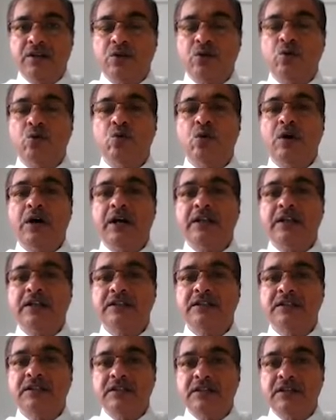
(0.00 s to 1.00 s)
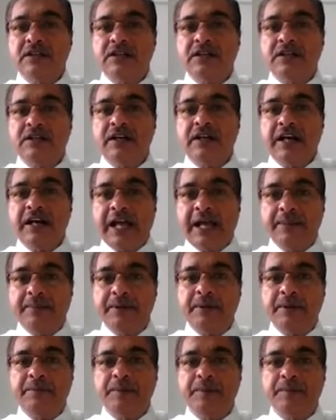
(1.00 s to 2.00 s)
So who are the
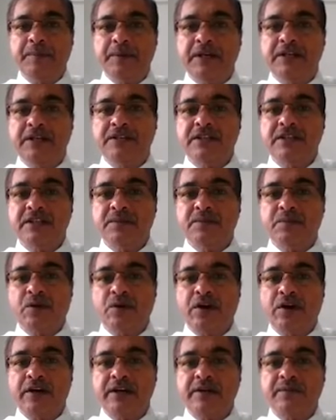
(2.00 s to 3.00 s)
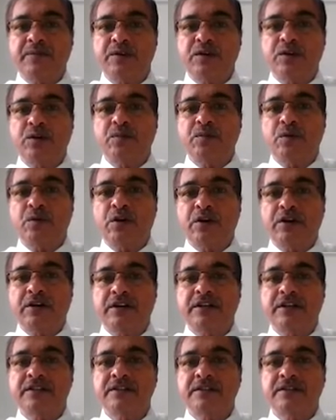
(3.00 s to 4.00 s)
liable people in such a product if a product
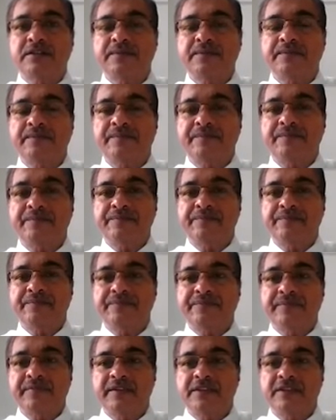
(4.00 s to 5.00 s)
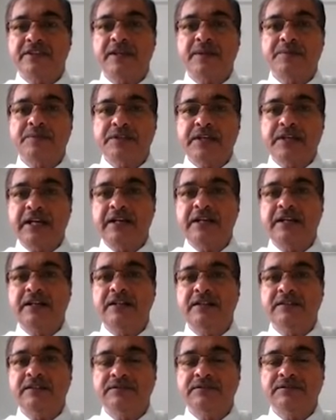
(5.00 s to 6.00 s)
is
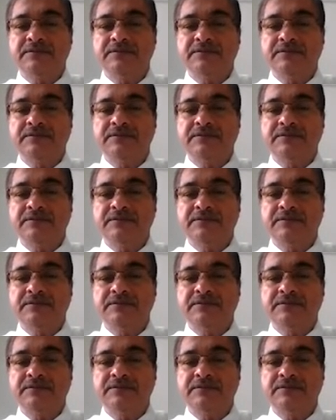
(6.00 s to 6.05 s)
substandard